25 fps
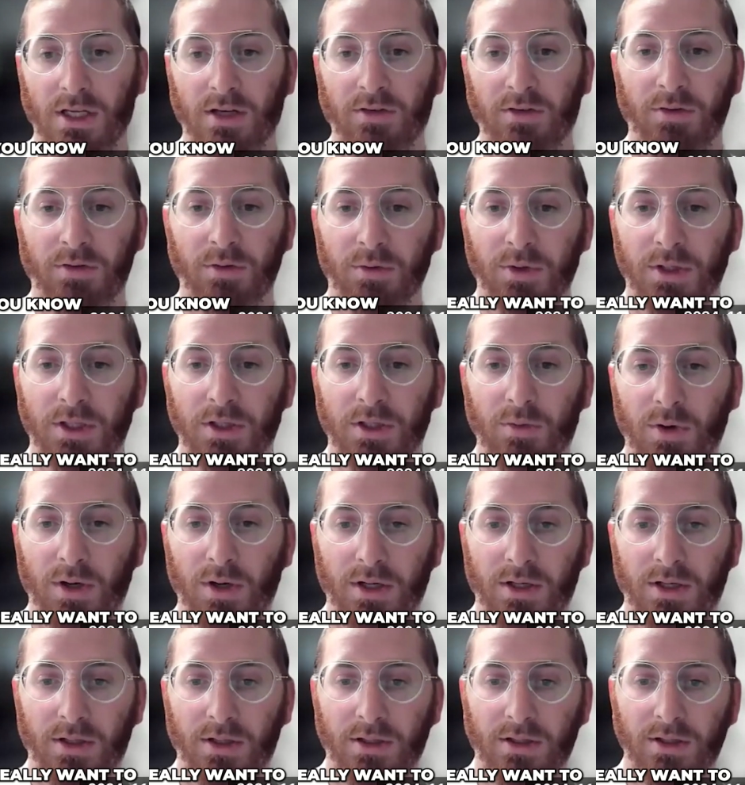if you really
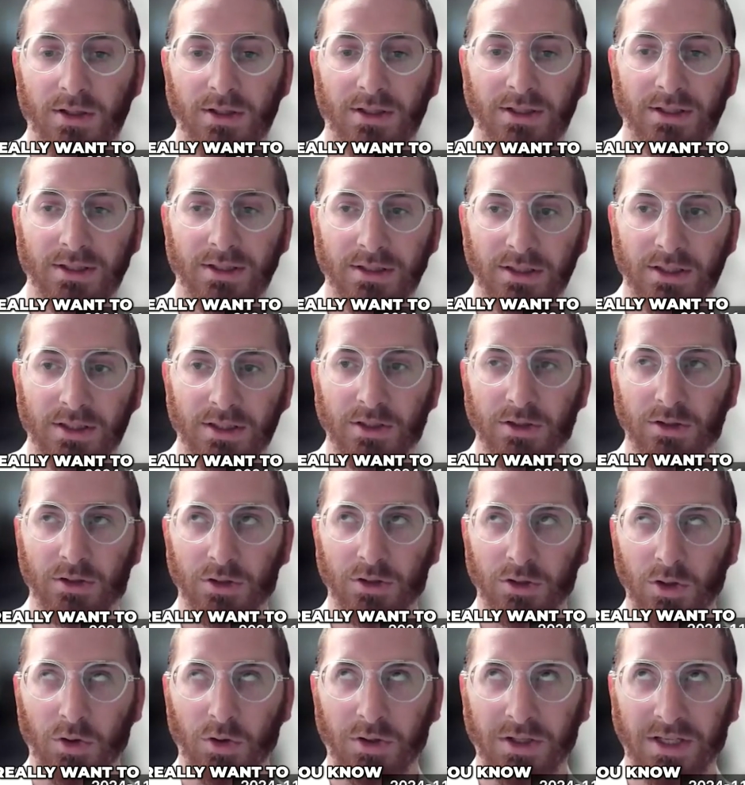want to,
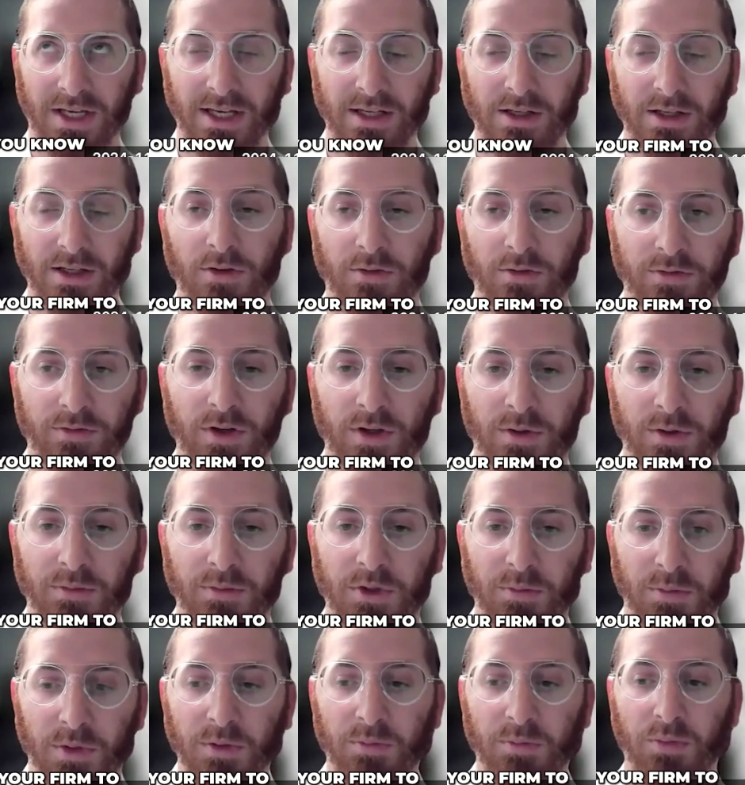get your firm
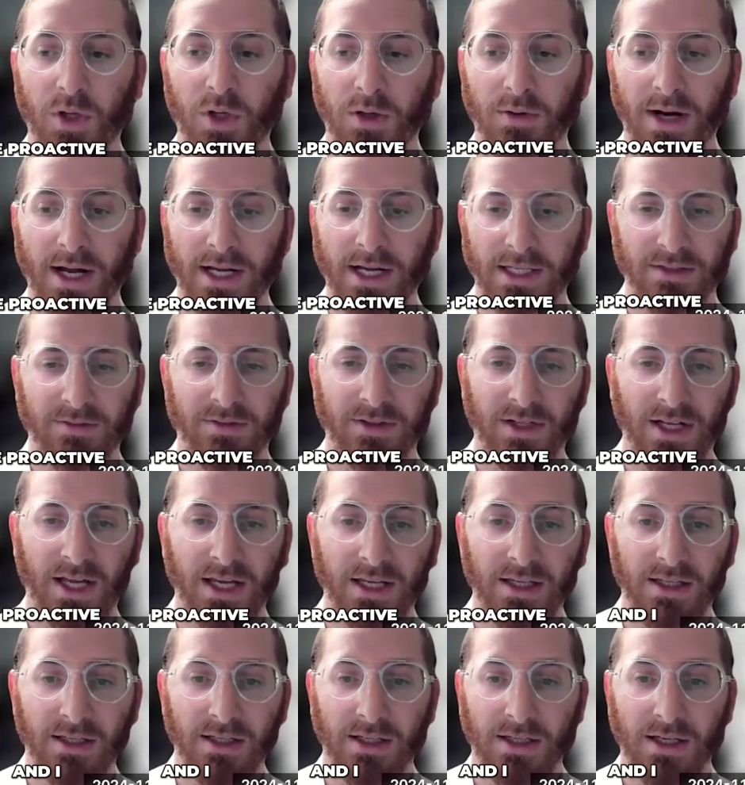to be proactive. And
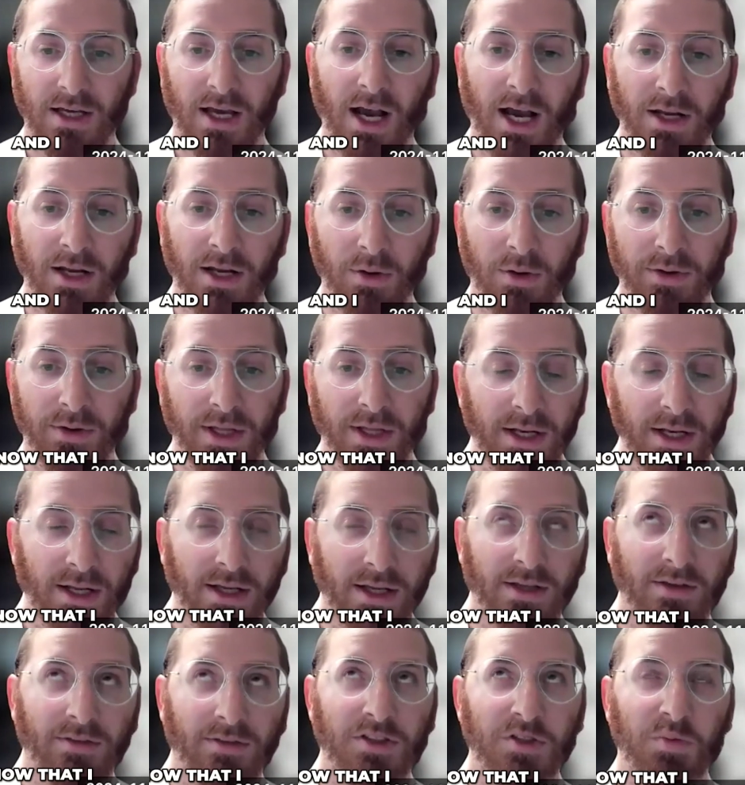I know that
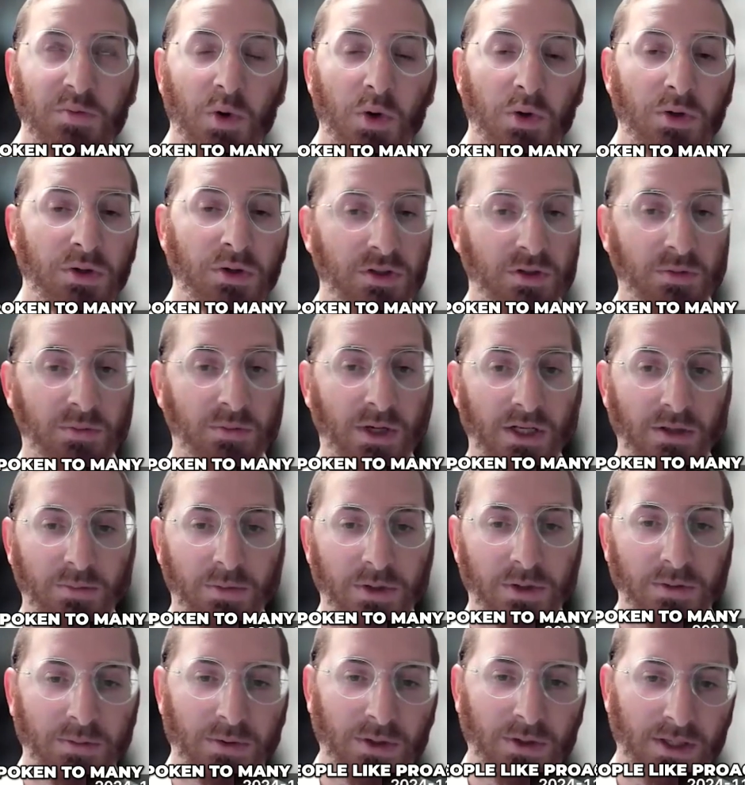I have spoken to many
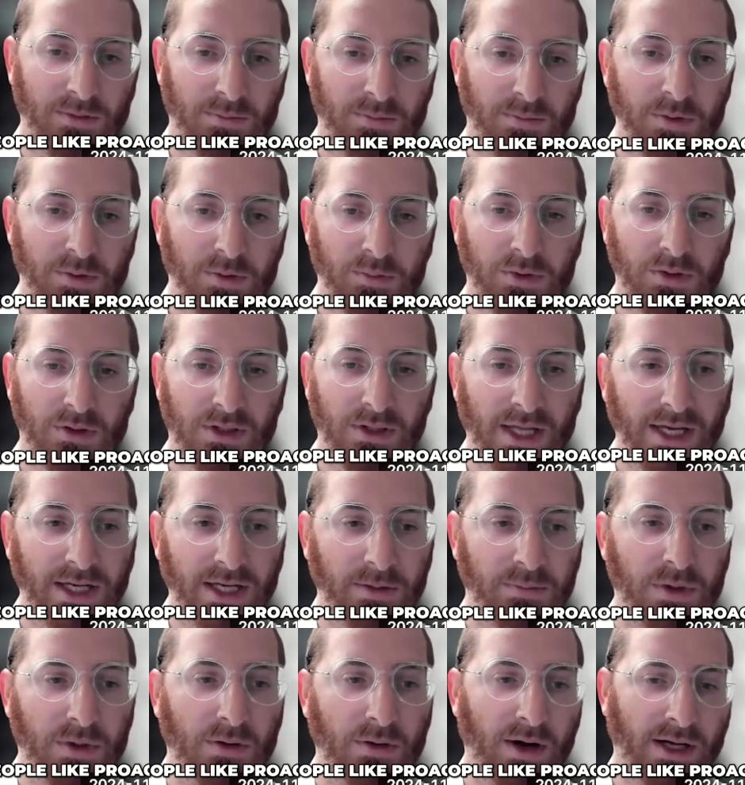people, and people
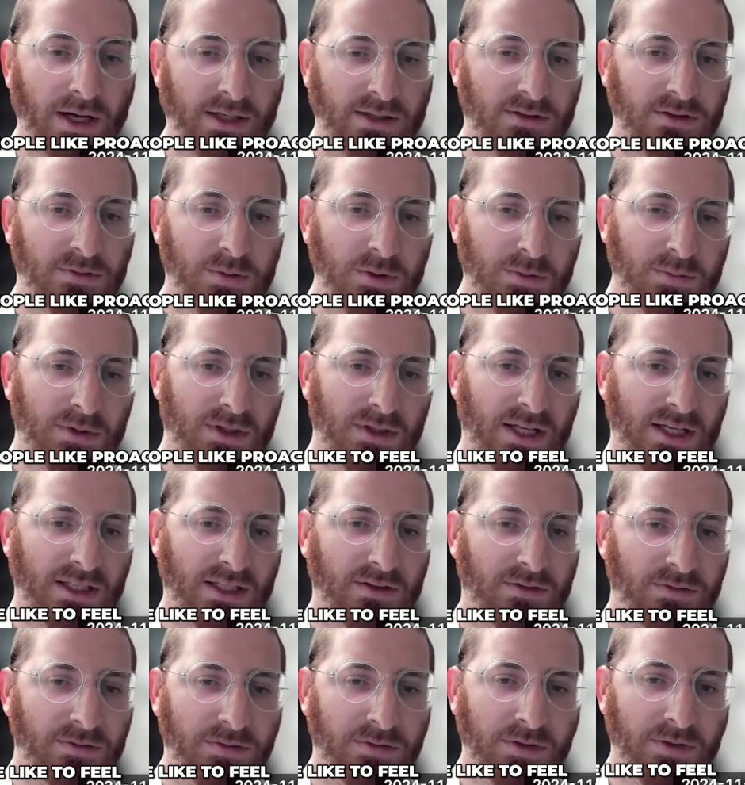like proactiveness. People like
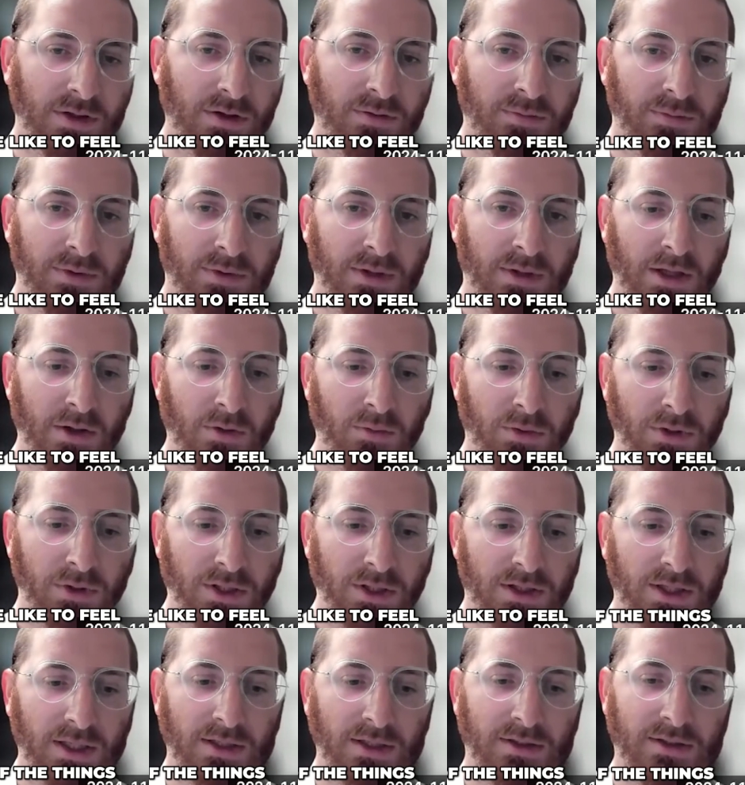to feel, one of
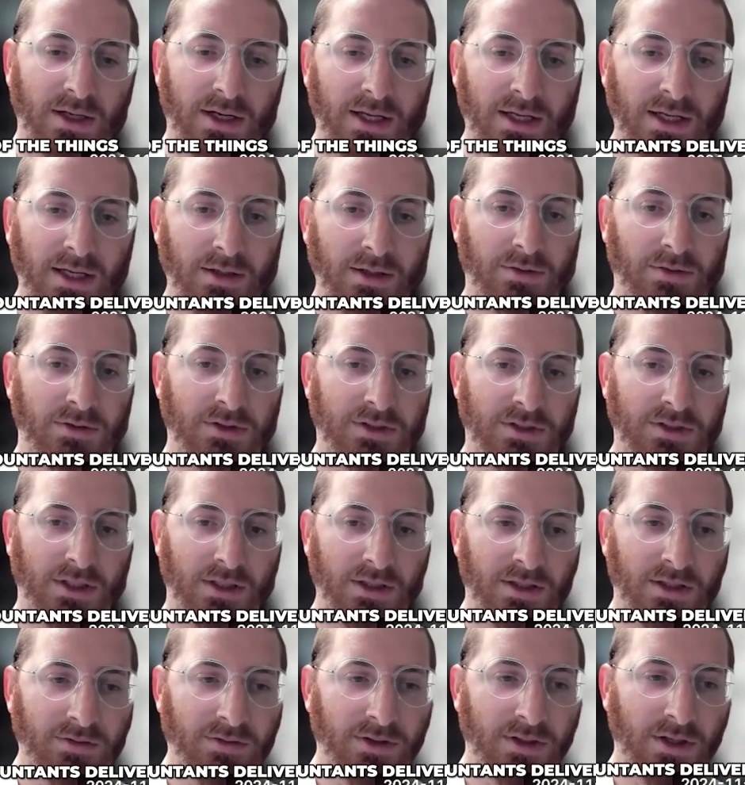the things that accountants
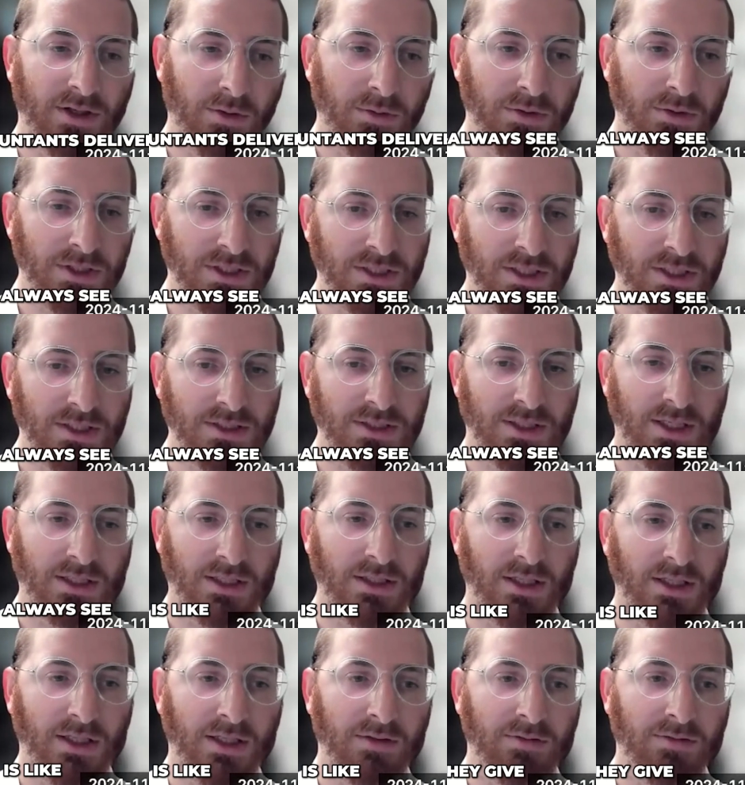deliver, and I always see, is like
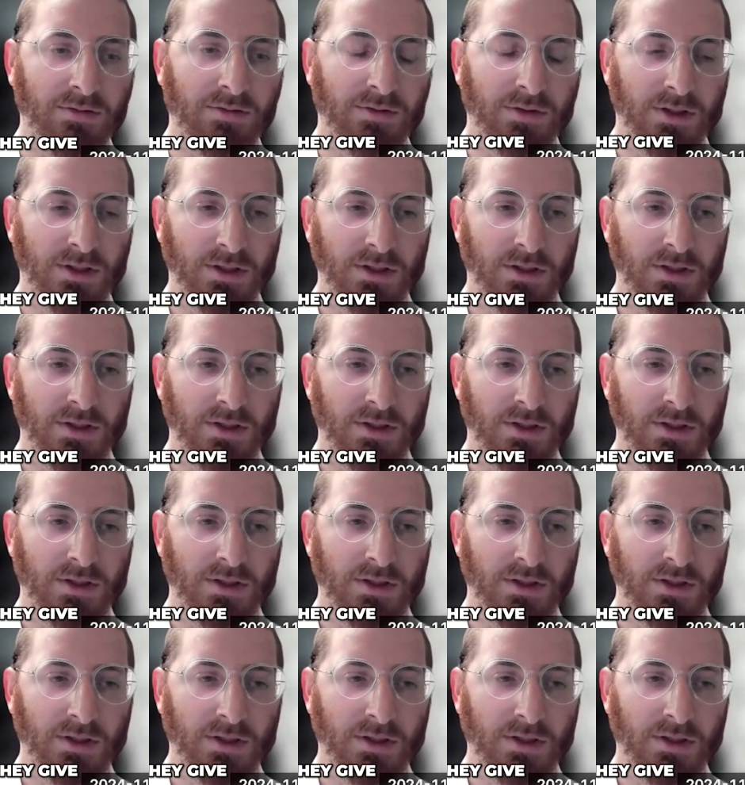they give,